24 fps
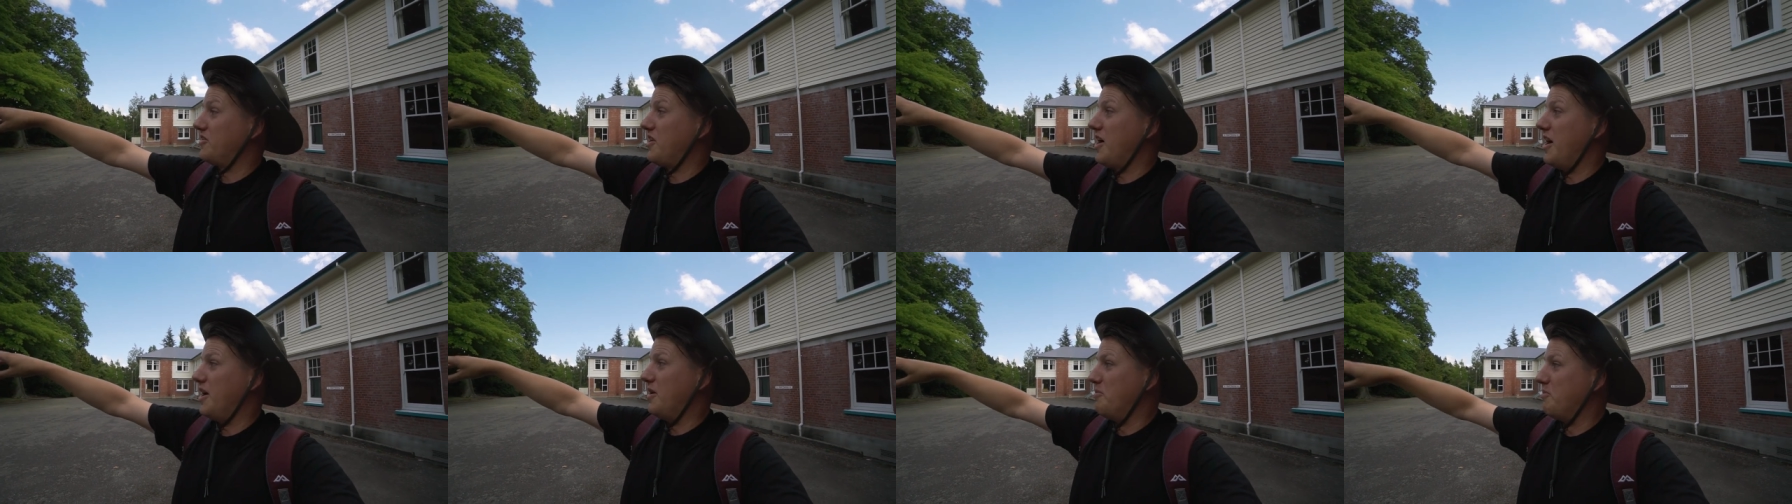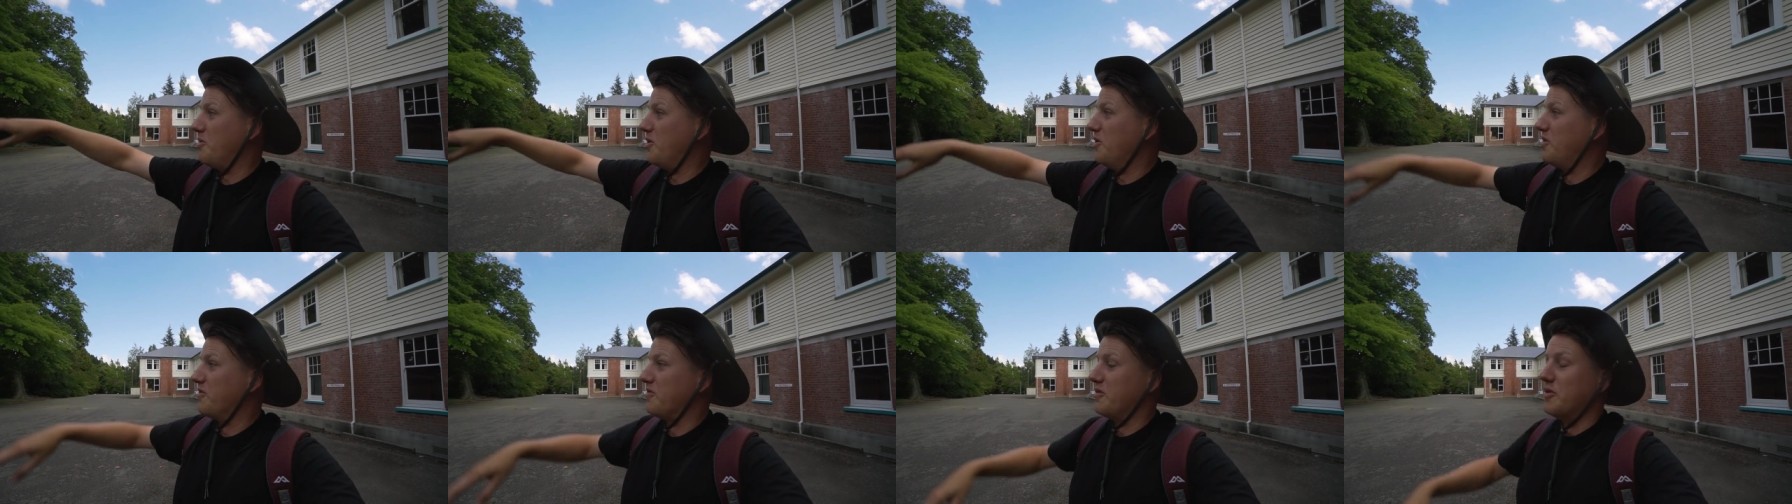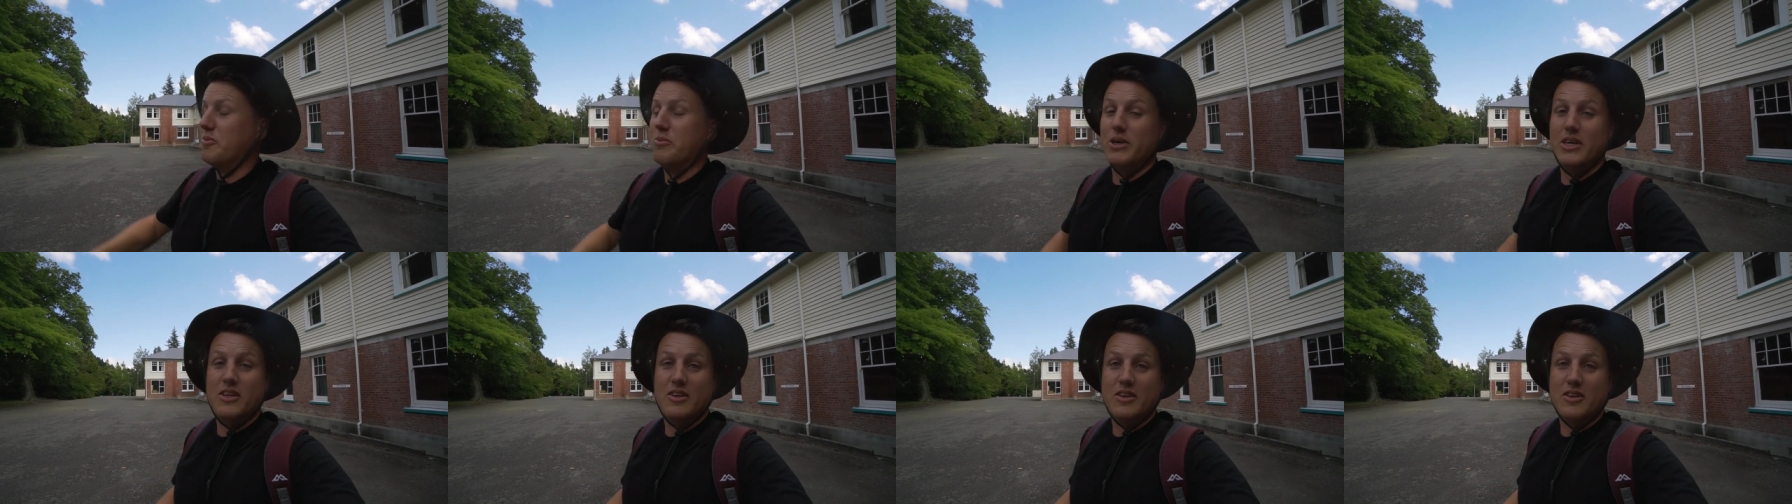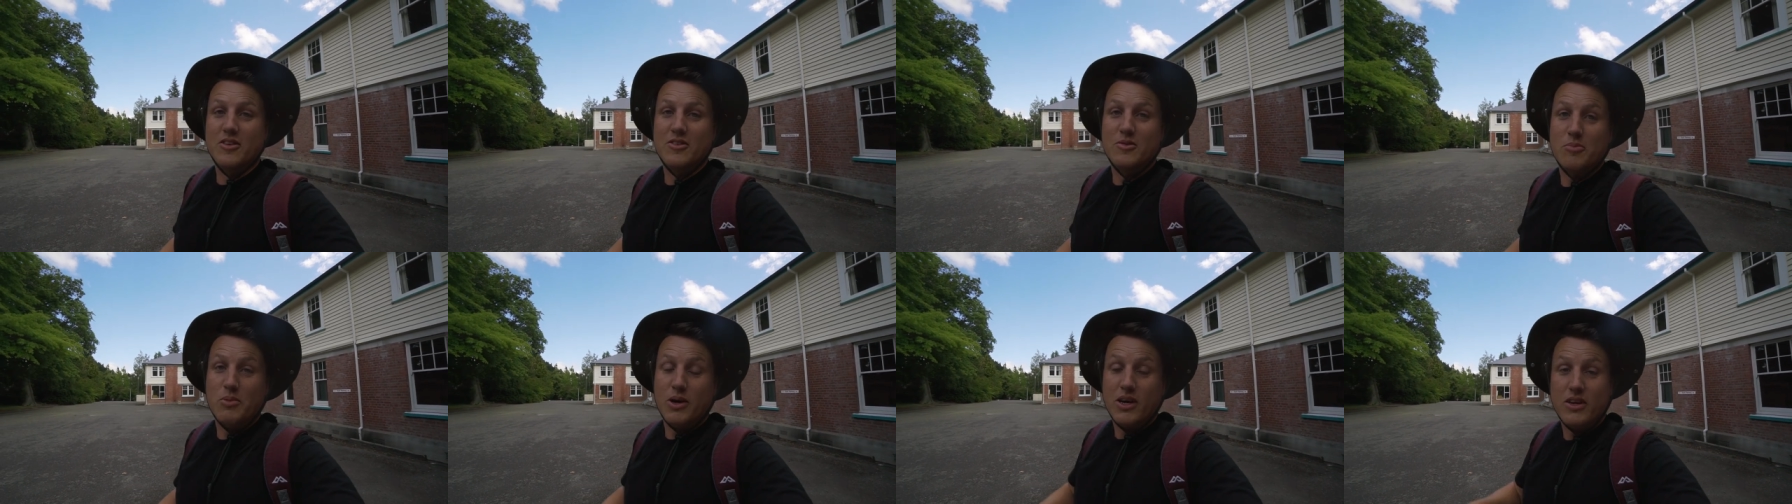kind of beautiful
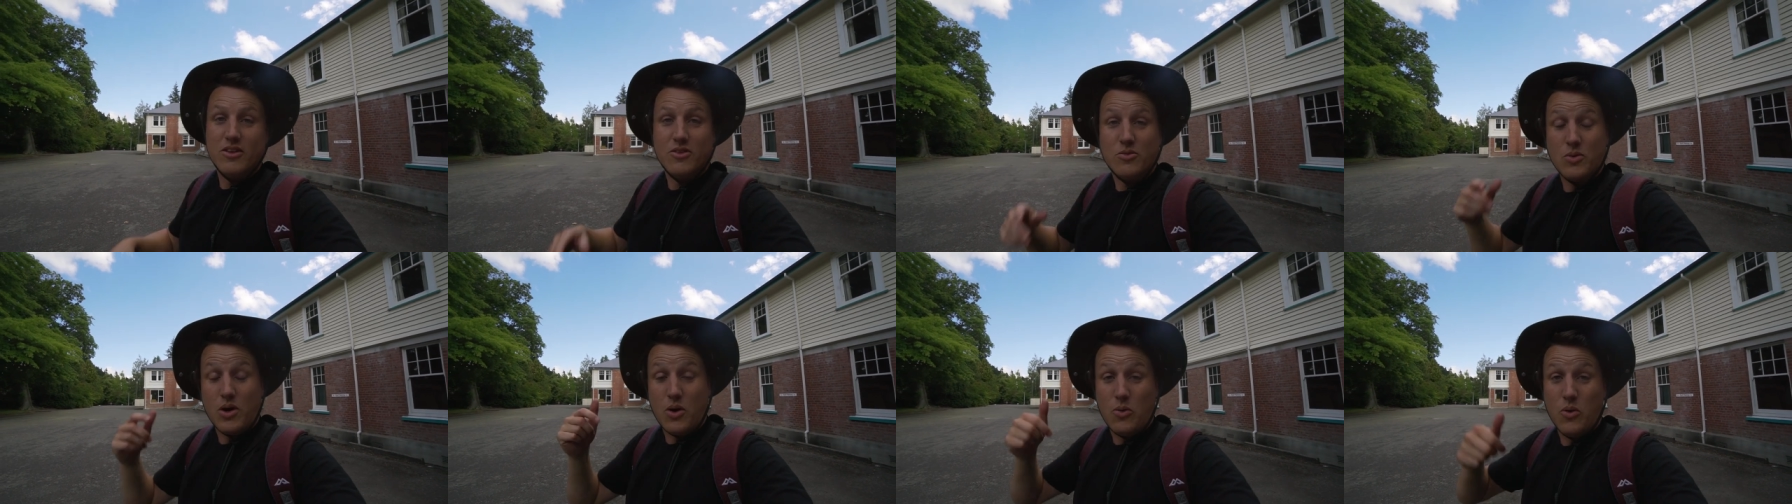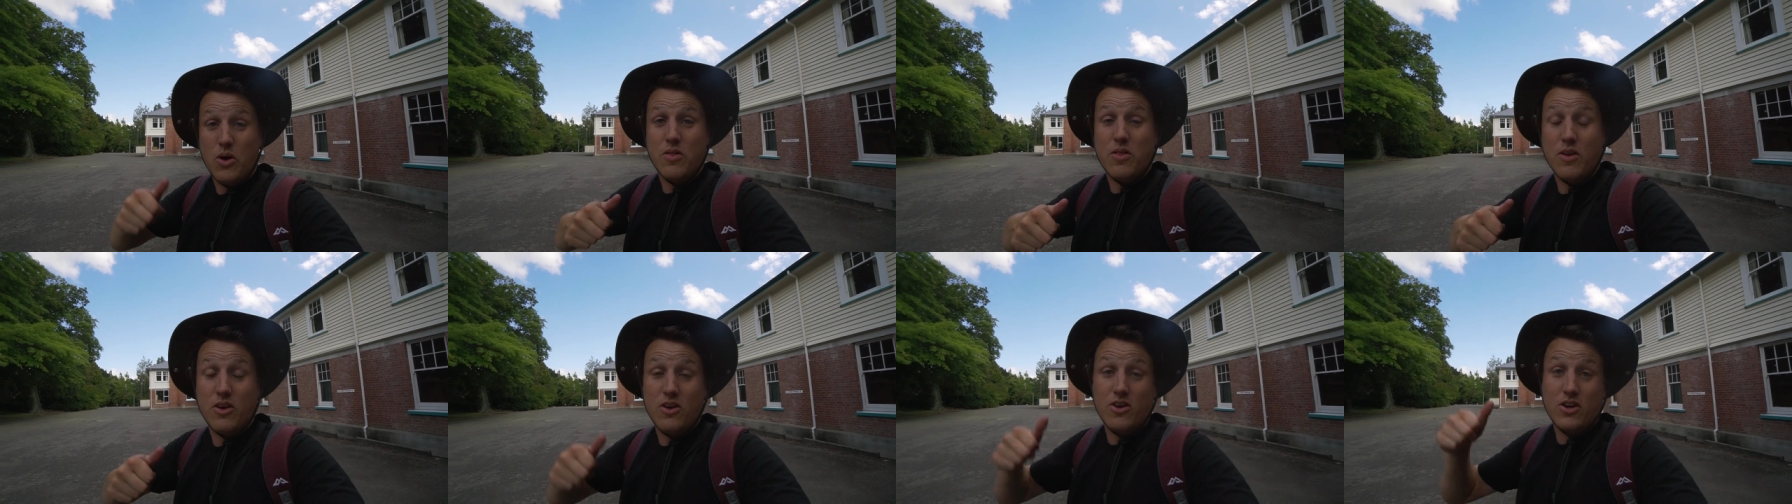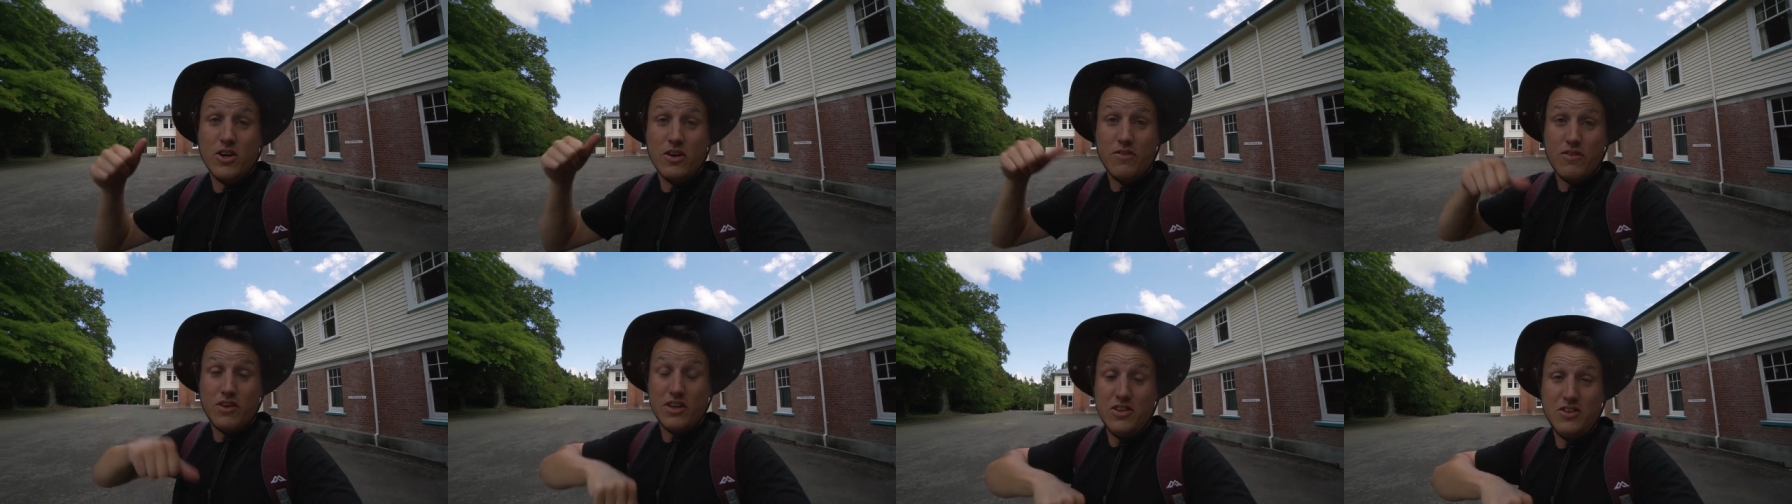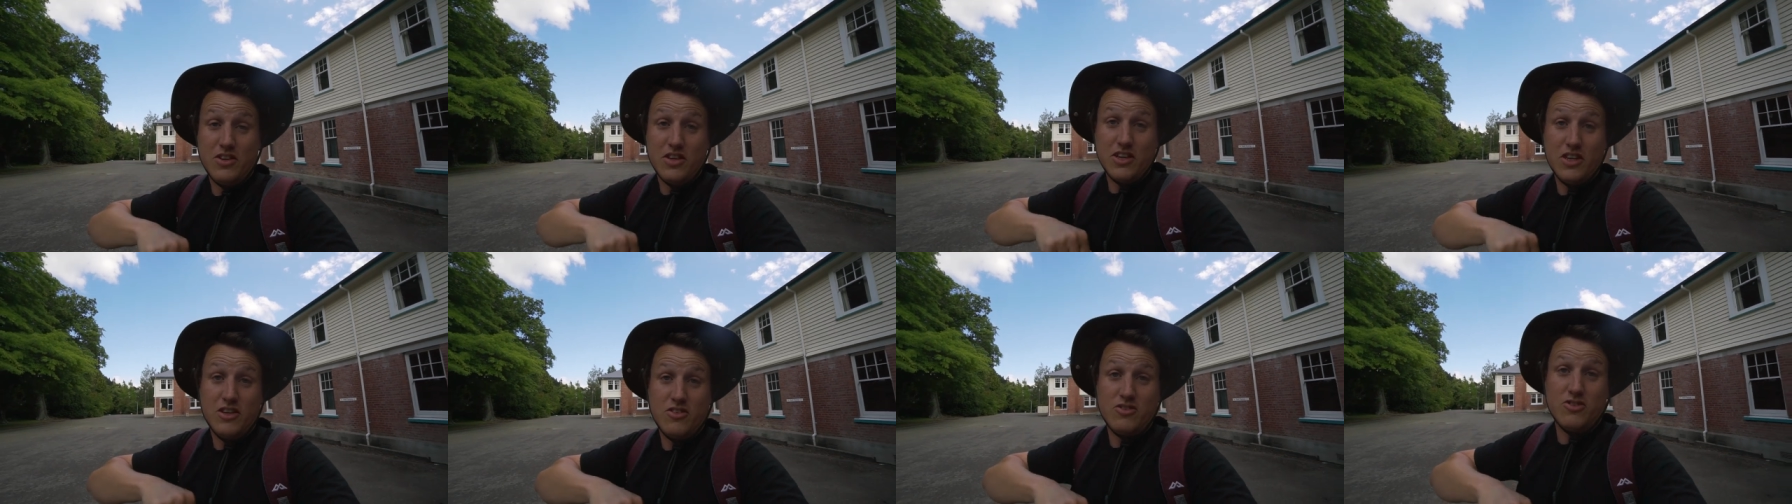buildings, but it's well worth a look if you're
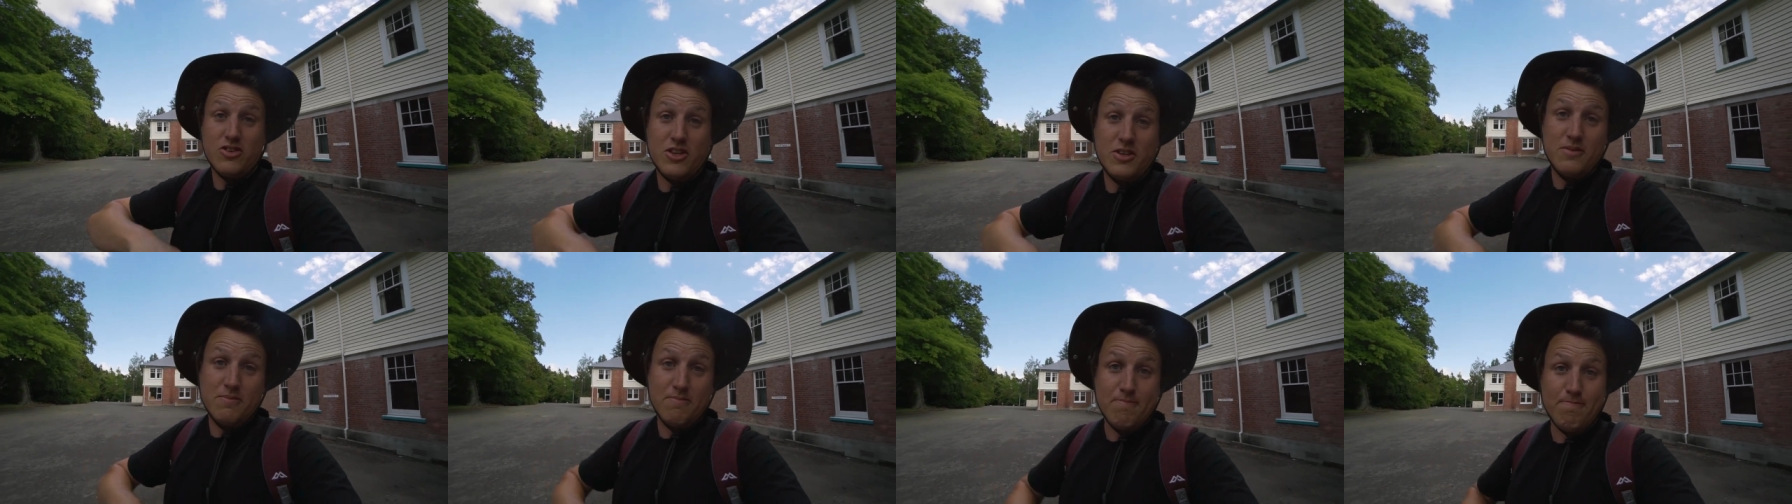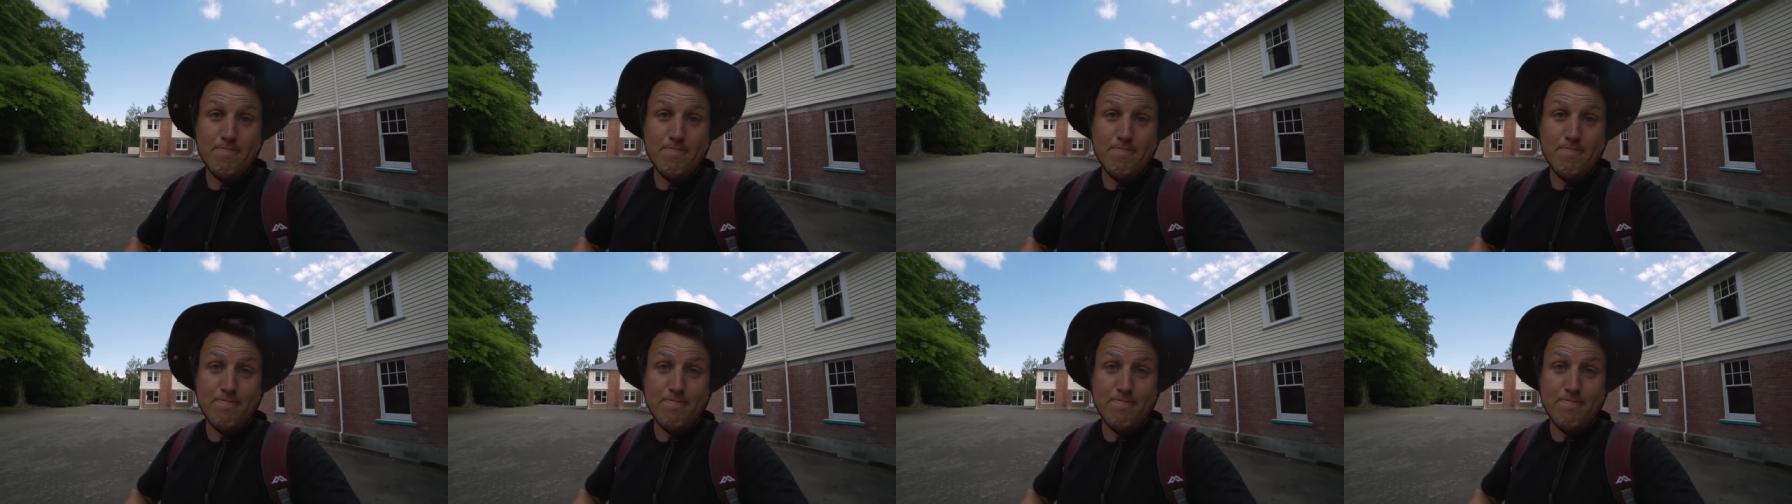into your history.